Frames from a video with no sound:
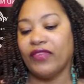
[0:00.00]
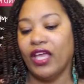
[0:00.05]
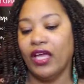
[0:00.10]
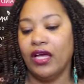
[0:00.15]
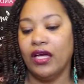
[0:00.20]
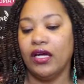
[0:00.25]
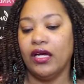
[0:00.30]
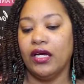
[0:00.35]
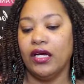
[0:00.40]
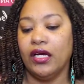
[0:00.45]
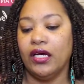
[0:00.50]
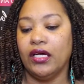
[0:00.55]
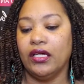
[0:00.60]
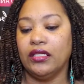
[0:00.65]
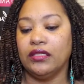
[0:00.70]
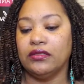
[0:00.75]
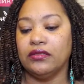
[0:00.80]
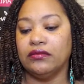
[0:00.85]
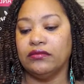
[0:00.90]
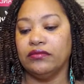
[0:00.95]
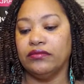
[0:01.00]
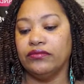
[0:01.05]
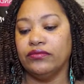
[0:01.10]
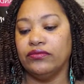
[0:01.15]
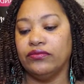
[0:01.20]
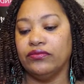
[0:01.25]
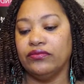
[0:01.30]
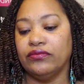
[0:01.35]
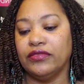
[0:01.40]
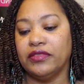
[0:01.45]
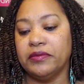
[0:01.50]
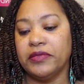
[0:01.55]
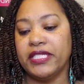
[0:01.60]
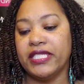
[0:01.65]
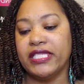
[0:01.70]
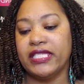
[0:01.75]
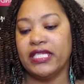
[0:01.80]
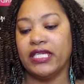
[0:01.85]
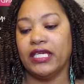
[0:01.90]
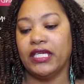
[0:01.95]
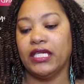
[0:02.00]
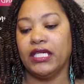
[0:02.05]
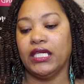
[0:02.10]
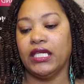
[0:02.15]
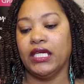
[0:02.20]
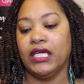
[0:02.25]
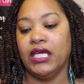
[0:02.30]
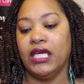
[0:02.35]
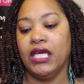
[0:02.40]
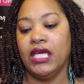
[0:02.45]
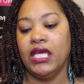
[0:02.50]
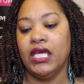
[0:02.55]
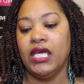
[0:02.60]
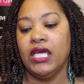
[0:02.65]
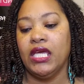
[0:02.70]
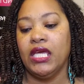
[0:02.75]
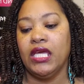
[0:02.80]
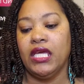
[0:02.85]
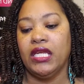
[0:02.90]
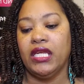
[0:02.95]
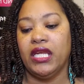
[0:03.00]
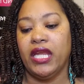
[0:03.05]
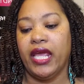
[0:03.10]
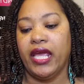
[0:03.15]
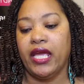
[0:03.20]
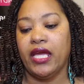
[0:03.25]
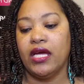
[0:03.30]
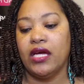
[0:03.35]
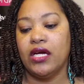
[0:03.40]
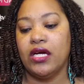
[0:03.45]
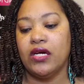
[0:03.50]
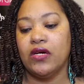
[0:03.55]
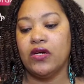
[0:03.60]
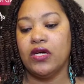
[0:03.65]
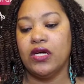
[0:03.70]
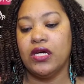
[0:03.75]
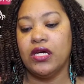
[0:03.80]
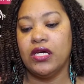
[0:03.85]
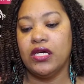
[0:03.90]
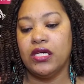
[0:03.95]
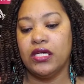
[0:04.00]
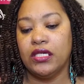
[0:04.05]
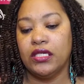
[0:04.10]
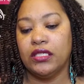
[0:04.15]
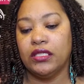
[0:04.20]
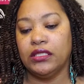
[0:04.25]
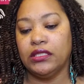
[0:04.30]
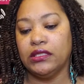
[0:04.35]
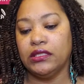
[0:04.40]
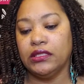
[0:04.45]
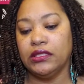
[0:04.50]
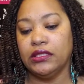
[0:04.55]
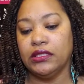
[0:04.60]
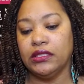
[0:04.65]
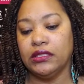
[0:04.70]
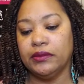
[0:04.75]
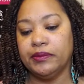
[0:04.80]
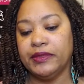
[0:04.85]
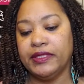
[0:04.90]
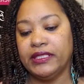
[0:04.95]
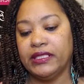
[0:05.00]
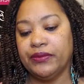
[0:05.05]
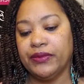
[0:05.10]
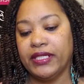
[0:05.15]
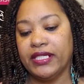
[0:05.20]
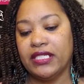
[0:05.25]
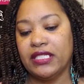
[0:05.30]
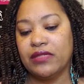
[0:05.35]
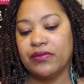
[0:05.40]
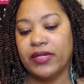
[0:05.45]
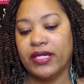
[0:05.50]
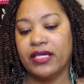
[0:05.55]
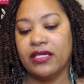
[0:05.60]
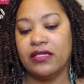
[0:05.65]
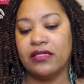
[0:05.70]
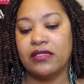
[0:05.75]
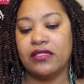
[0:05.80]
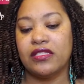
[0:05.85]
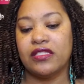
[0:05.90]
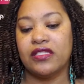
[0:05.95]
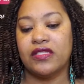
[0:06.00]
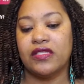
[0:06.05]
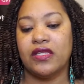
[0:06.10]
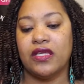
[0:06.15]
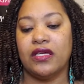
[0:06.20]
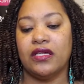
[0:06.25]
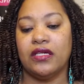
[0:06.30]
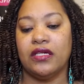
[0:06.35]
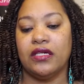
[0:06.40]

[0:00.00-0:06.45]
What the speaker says: Let me see. Now, let me see what else.